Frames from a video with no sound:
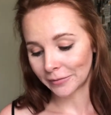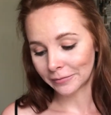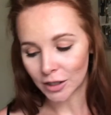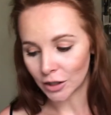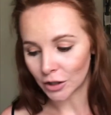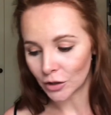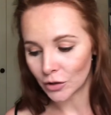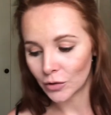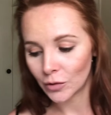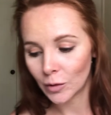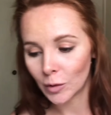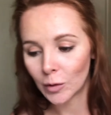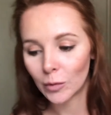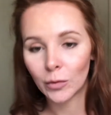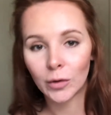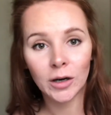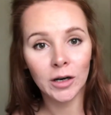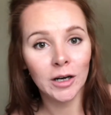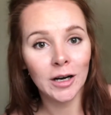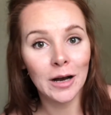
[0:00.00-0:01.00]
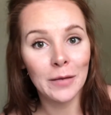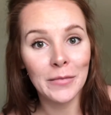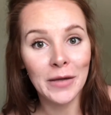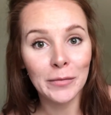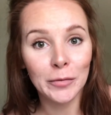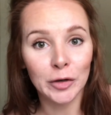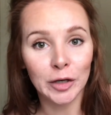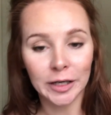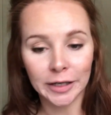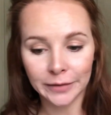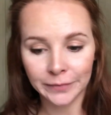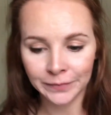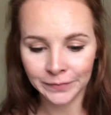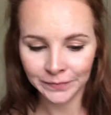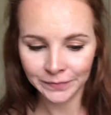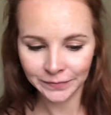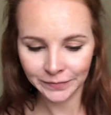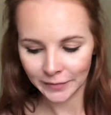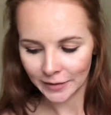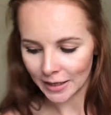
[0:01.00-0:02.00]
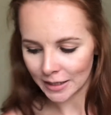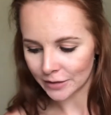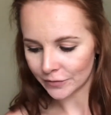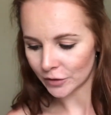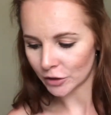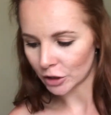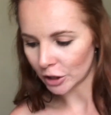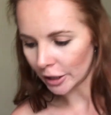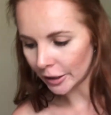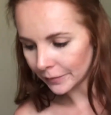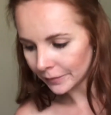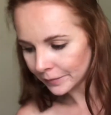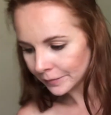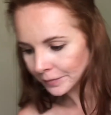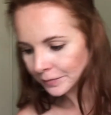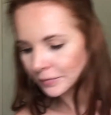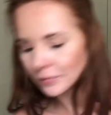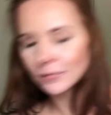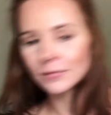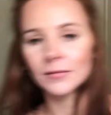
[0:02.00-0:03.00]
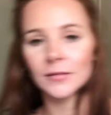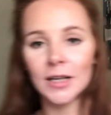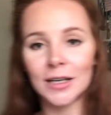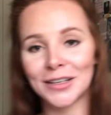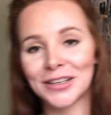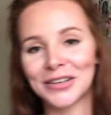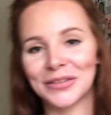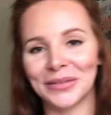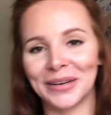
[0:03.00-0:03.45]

you were a memory, that's for sure. A good